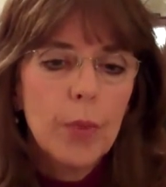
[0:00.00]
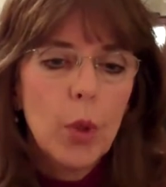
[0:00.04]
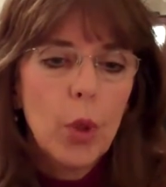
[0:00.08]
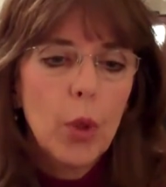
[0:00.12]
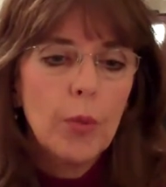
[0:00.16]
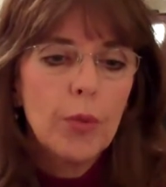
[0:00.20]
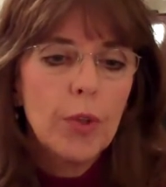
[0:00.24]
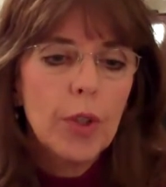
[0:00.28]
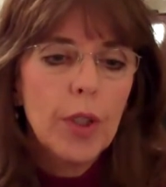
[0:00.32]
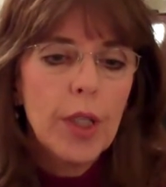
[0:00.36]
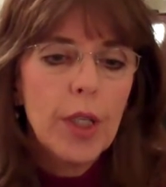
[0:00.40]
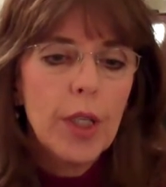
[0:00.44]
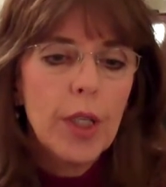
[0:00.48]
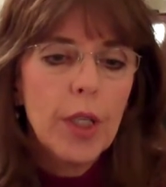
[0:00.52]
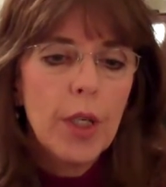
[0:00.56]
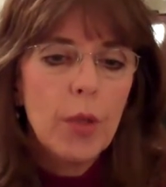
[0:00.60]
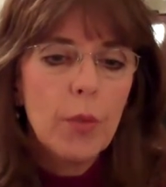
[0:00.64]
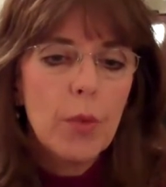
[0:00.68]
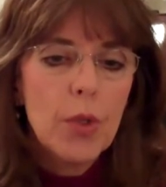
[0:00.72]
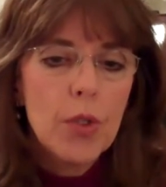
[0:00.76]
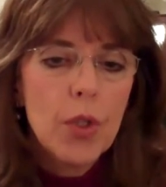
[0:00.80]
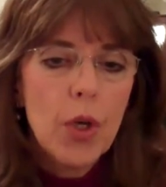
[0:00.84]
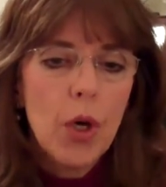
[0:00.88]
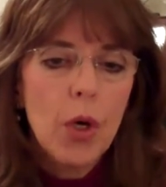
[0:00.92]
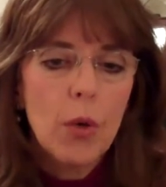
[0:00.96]
hopefully it
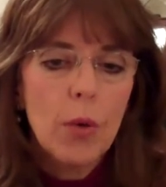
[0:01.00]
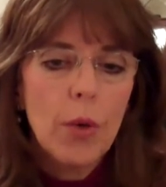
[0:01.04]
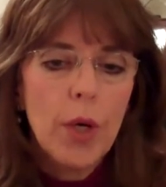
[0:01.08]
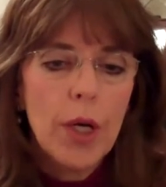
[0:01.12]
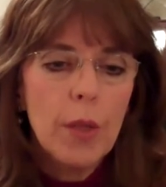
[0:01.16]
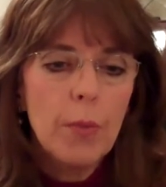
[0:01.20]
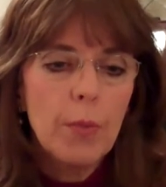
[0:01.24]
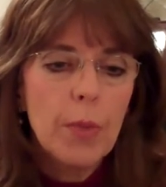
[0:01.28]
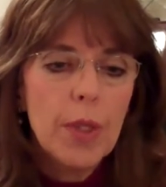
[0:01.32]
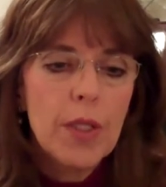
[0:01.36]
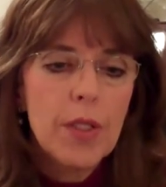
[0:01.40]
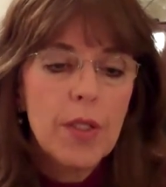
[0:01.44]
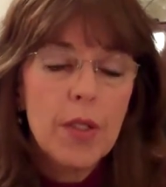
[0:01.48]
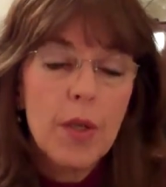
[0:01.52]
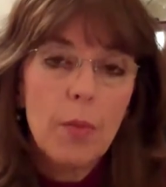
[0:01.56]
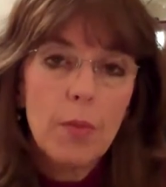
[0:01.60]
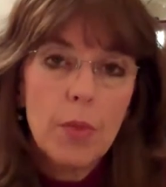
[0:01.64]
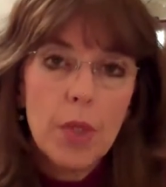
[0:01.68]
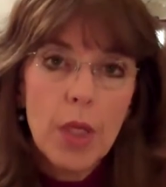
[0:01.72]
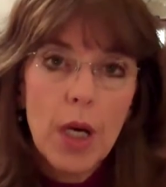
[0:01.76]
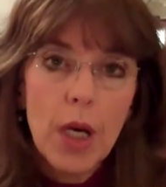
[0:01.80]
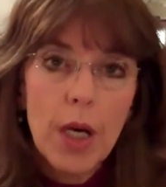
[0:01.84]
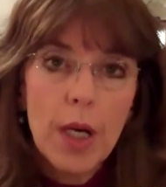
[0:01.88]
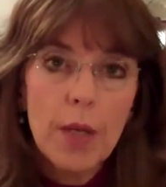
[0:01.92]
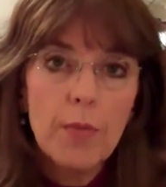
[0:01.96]
was all right, but
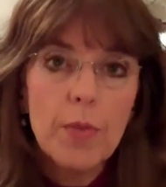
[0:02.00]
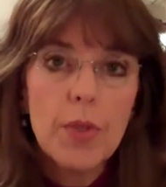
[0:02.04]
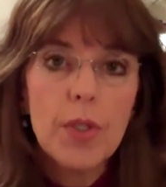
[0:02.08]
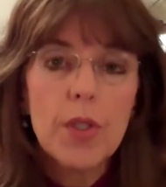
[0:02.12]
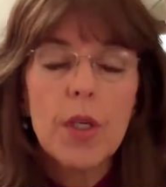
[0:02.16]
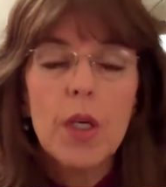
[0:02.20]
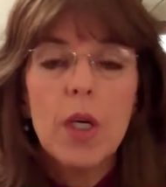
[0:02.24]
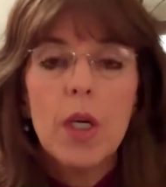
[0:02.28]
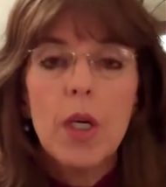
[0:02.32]
sometimes,